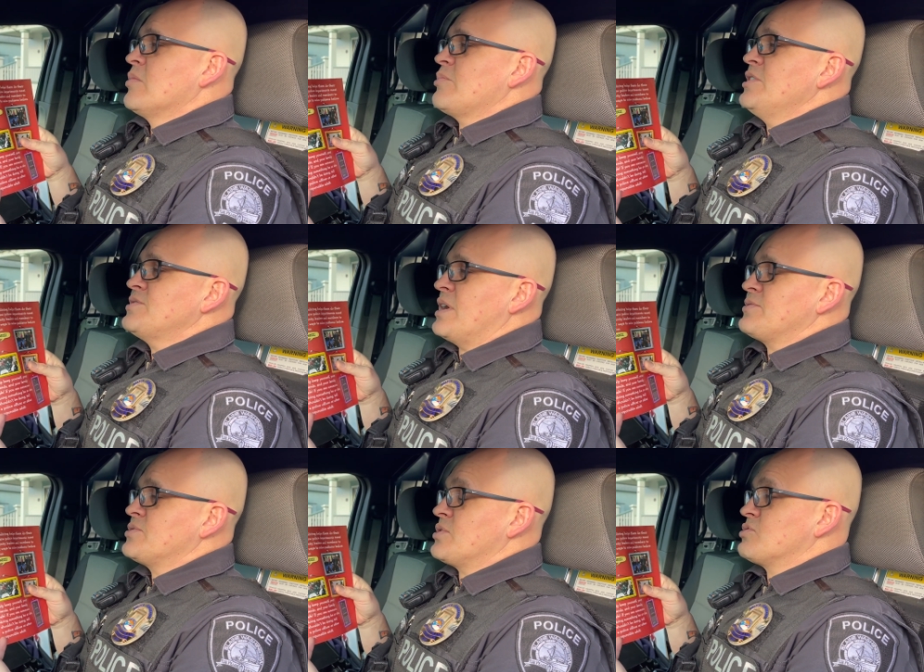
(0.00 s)
Police
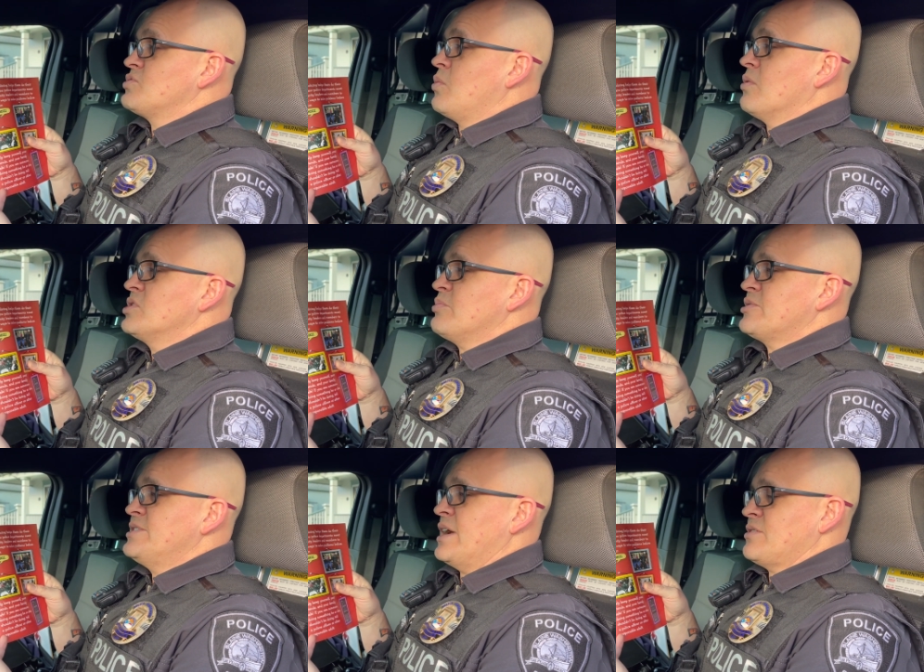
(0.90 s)
officers are sworn to
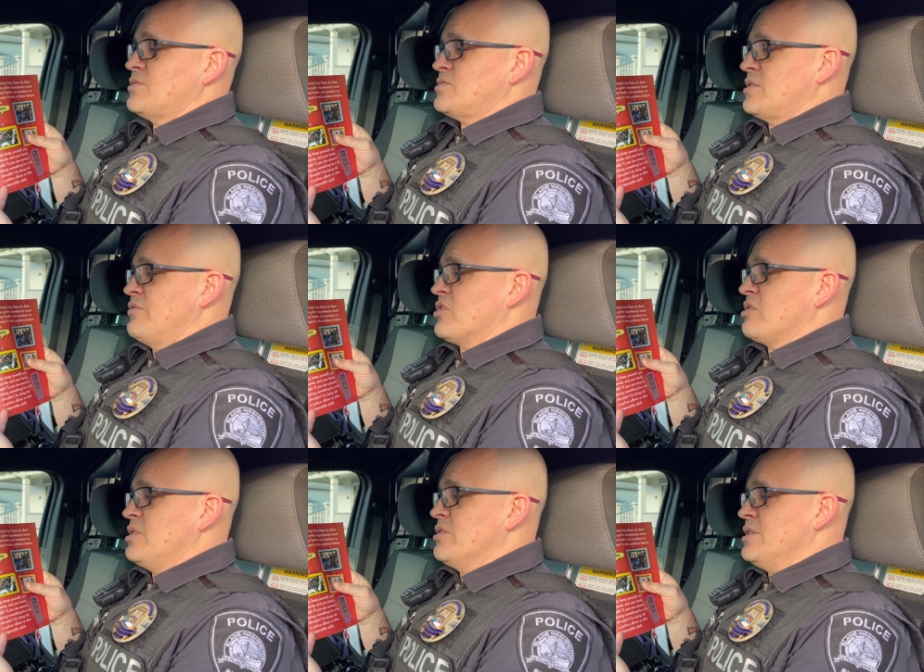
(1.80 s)
protect and serve their
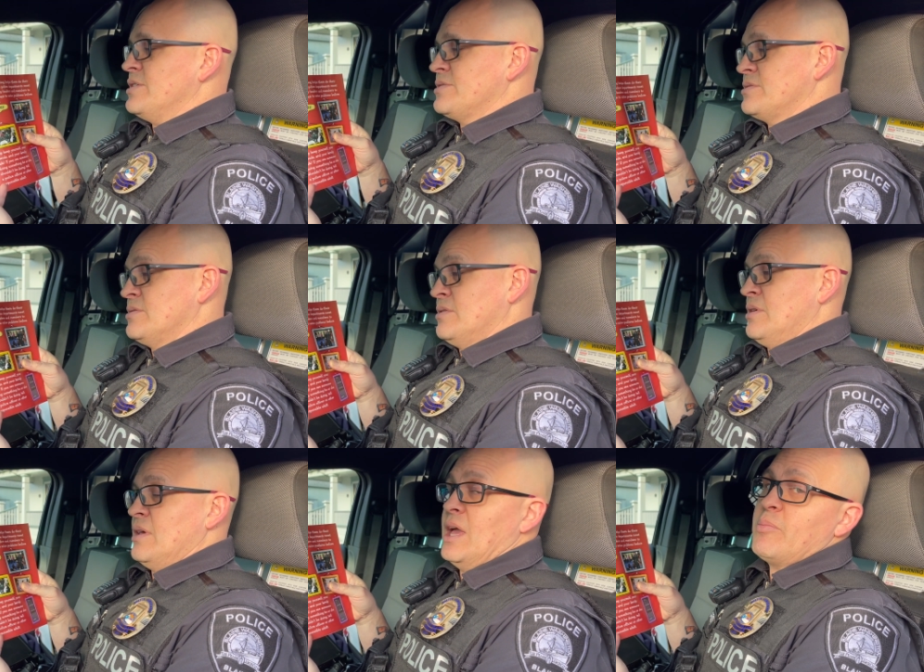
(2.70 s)
communities.
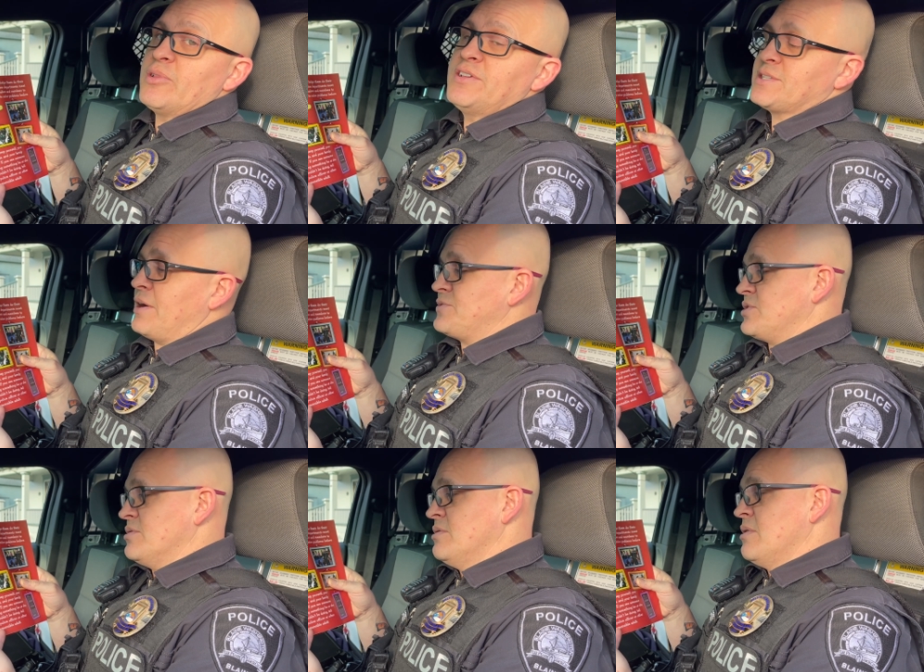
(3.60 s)
A police
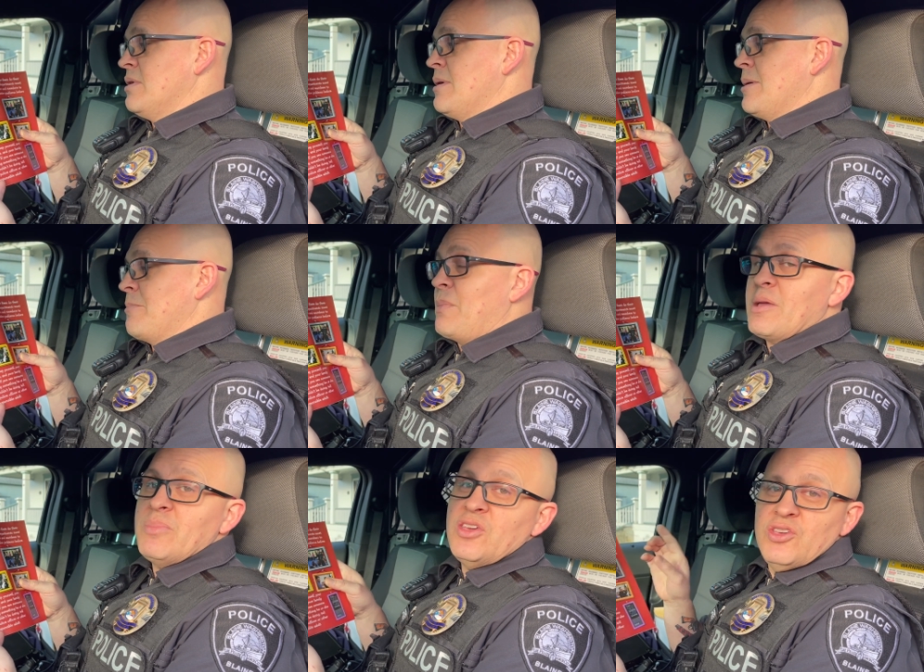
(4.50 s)
officer
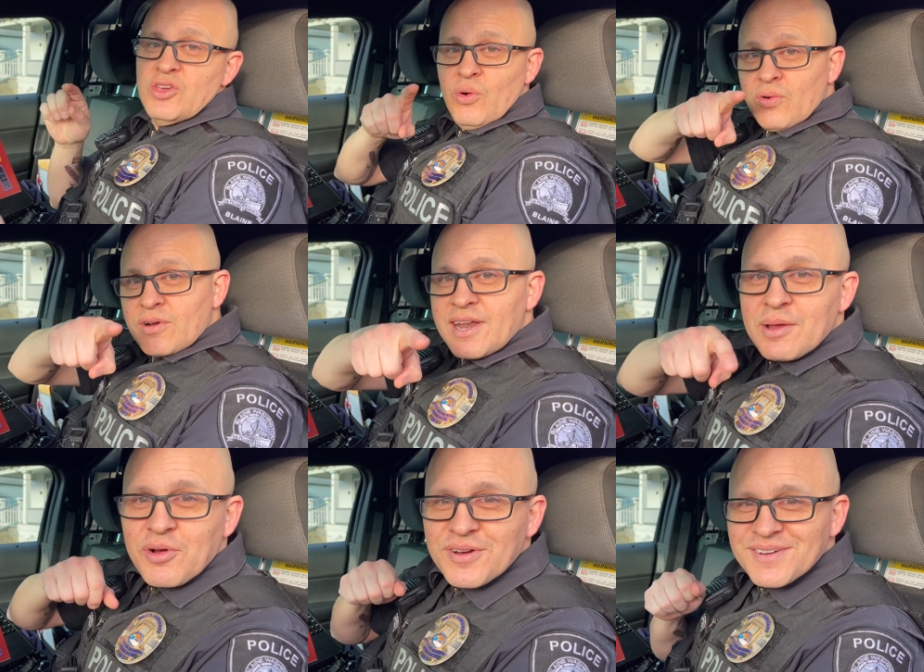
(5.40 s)
might be your
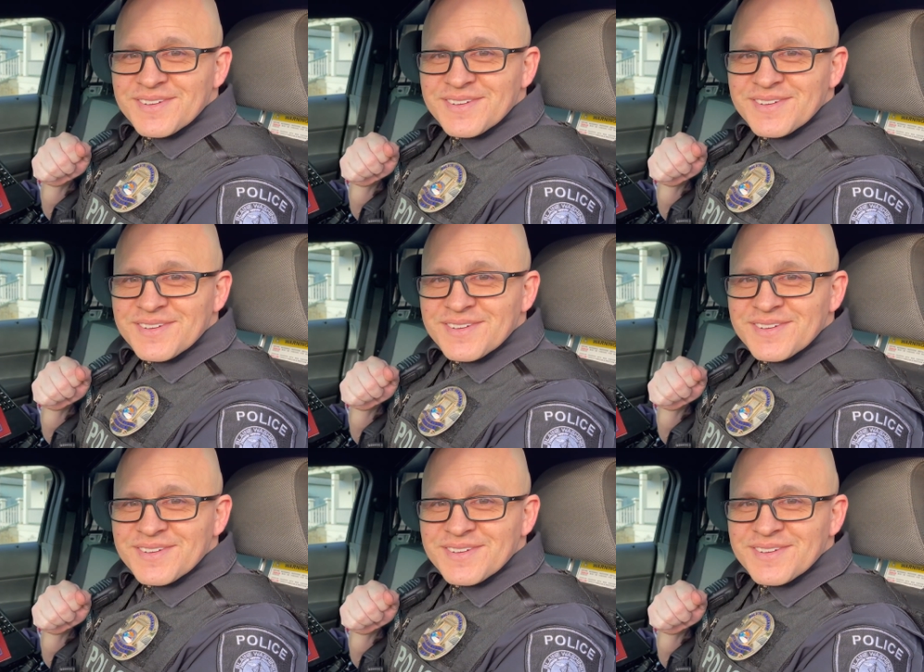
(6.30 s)
neighbor.